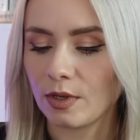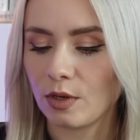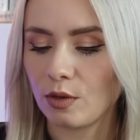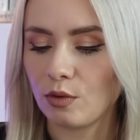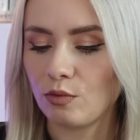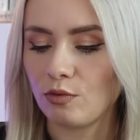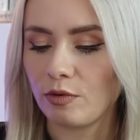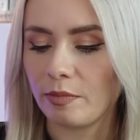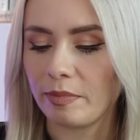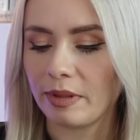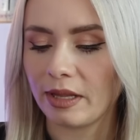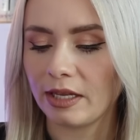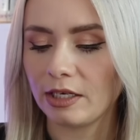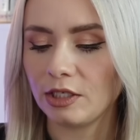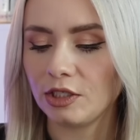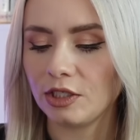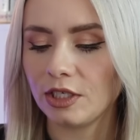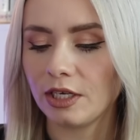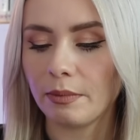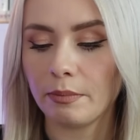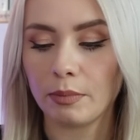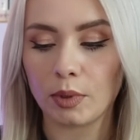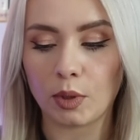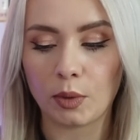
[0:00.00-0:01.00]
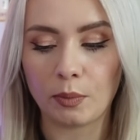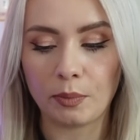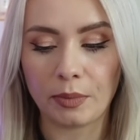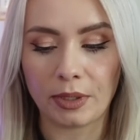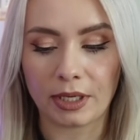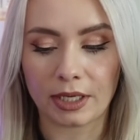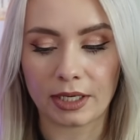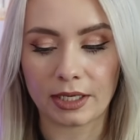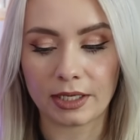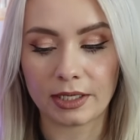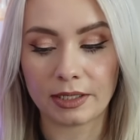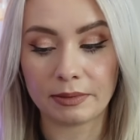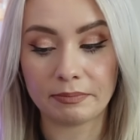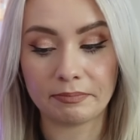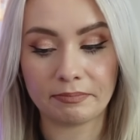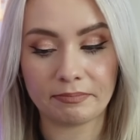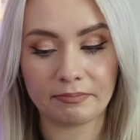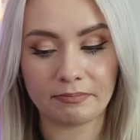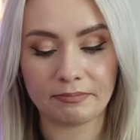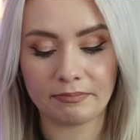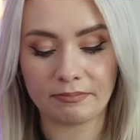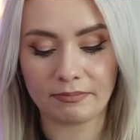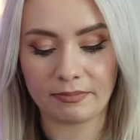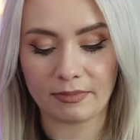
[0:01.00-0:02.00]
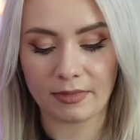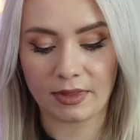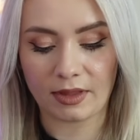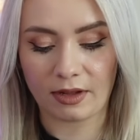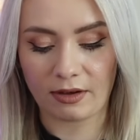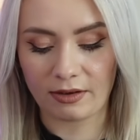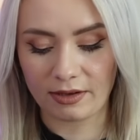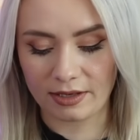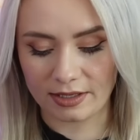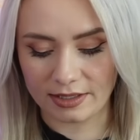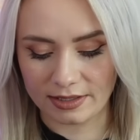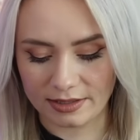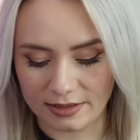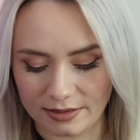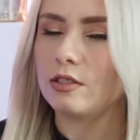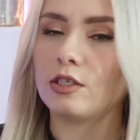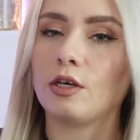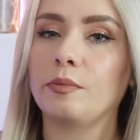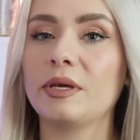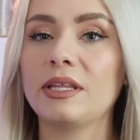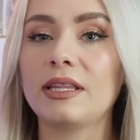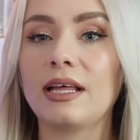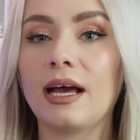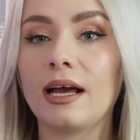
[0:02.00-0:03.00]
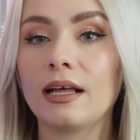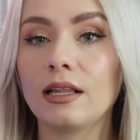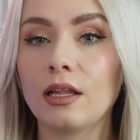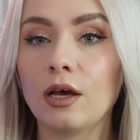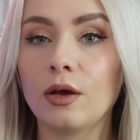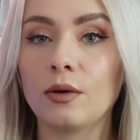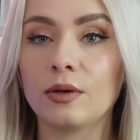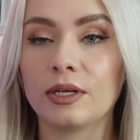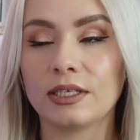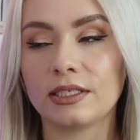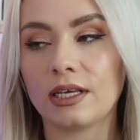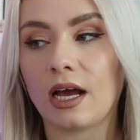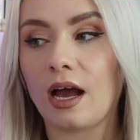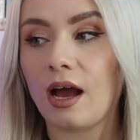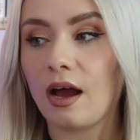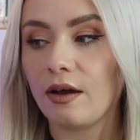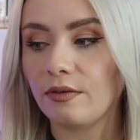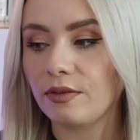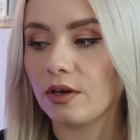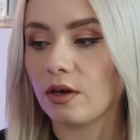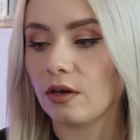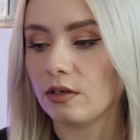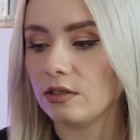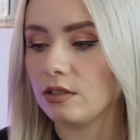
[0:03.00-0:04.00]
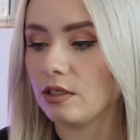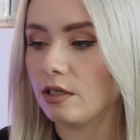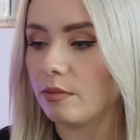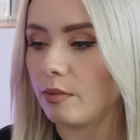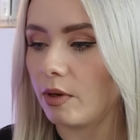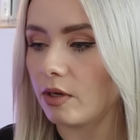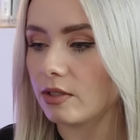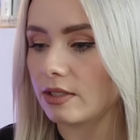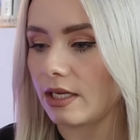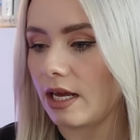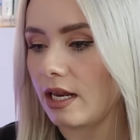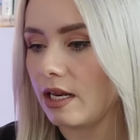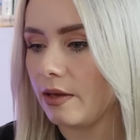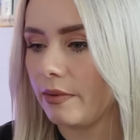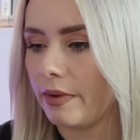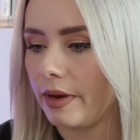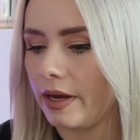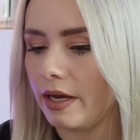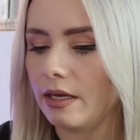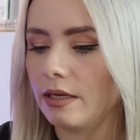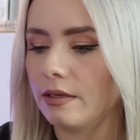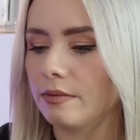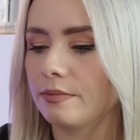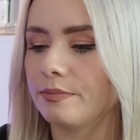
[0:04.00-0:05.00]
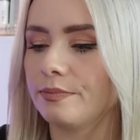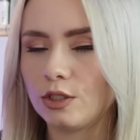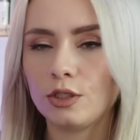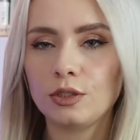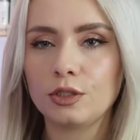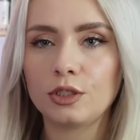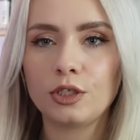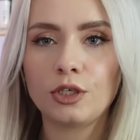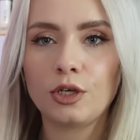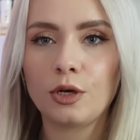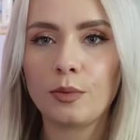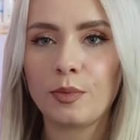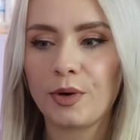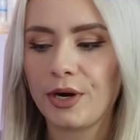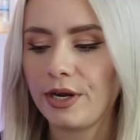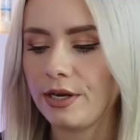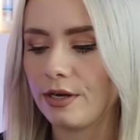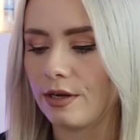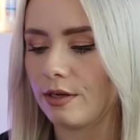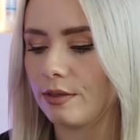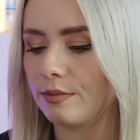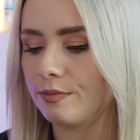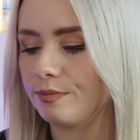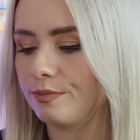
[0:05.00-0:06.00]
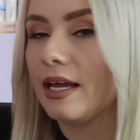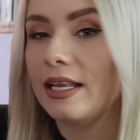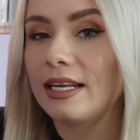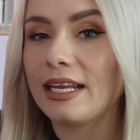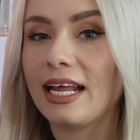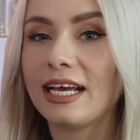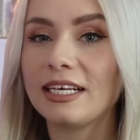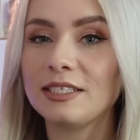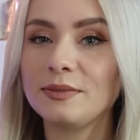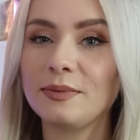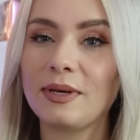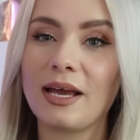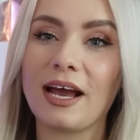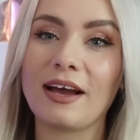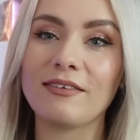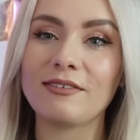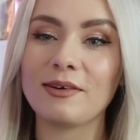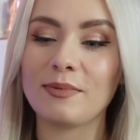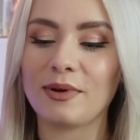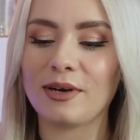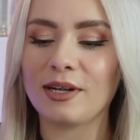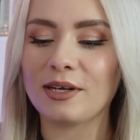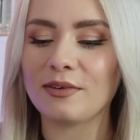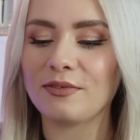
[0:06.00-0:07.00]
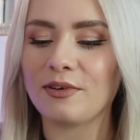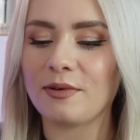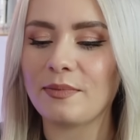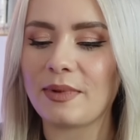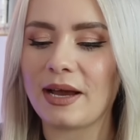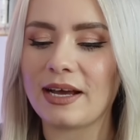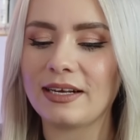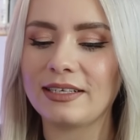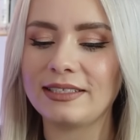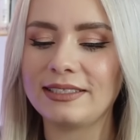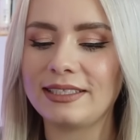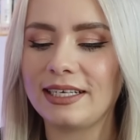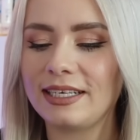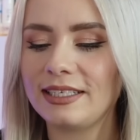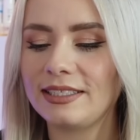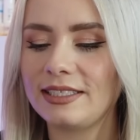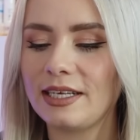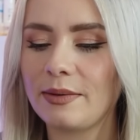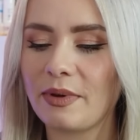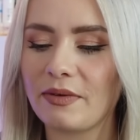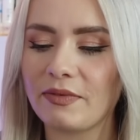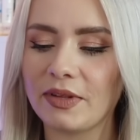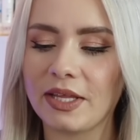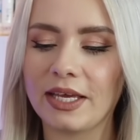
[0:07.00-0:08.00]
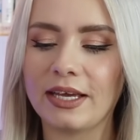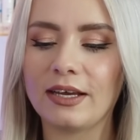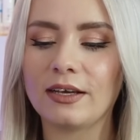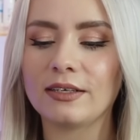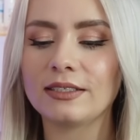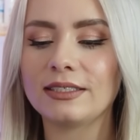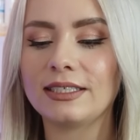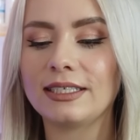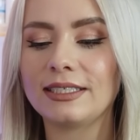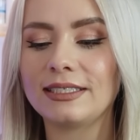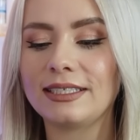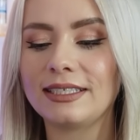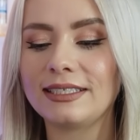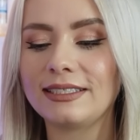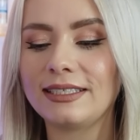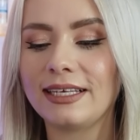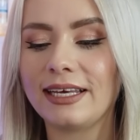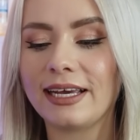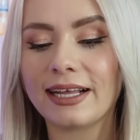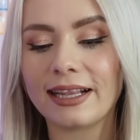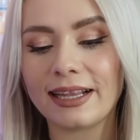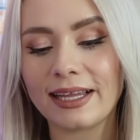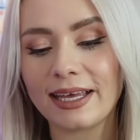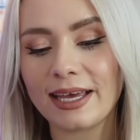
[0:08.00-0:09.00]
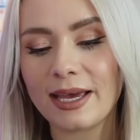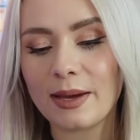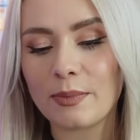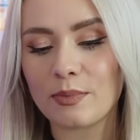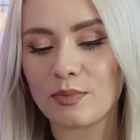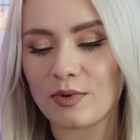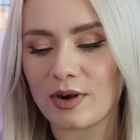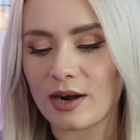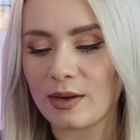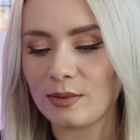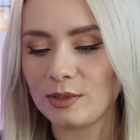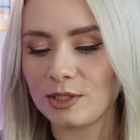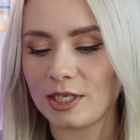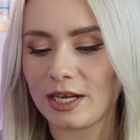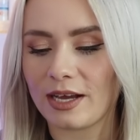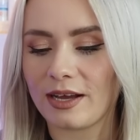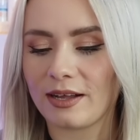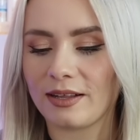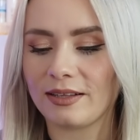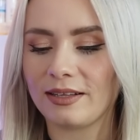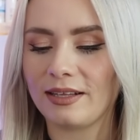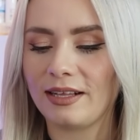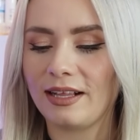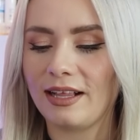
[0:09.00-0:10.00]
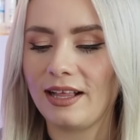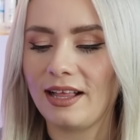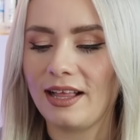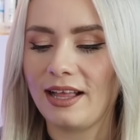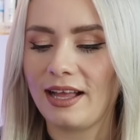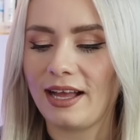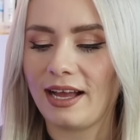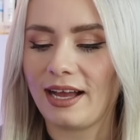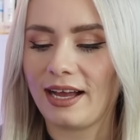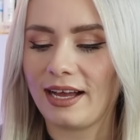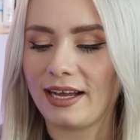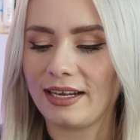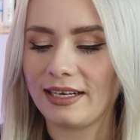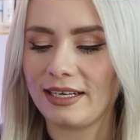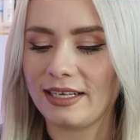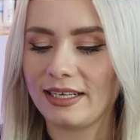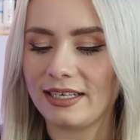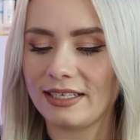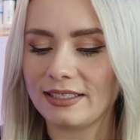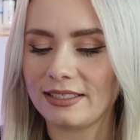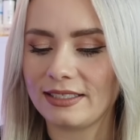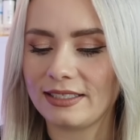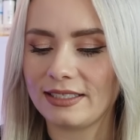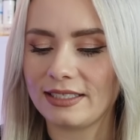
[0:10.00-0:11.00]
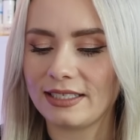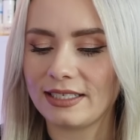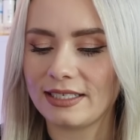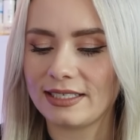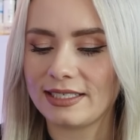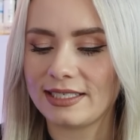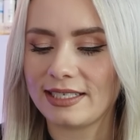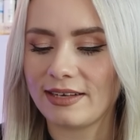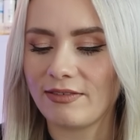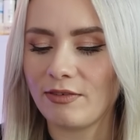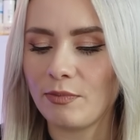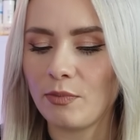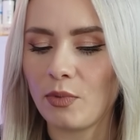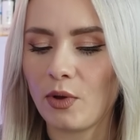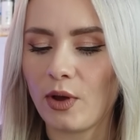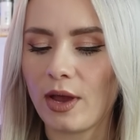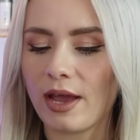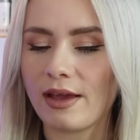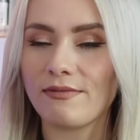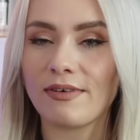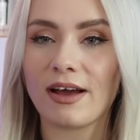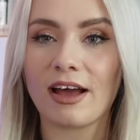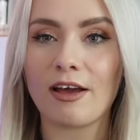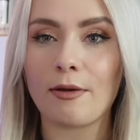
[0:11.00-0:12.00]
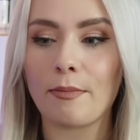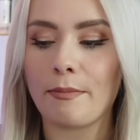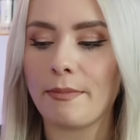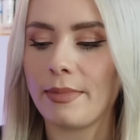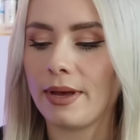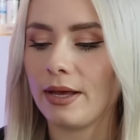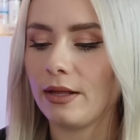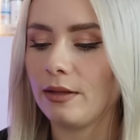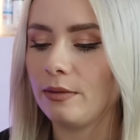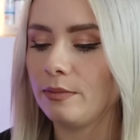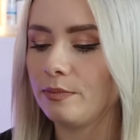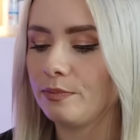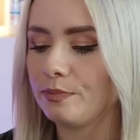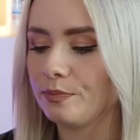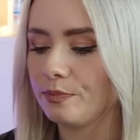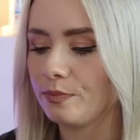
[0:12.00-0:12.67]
Oh, replenishing and plumping. Nice. So I mean, that alone is half the cost of the box anyway. Just a no-brainer. Next, we have a product from Anastasia Beverly Hills. This is the Clear Brow Gel, and it's 7.85ml.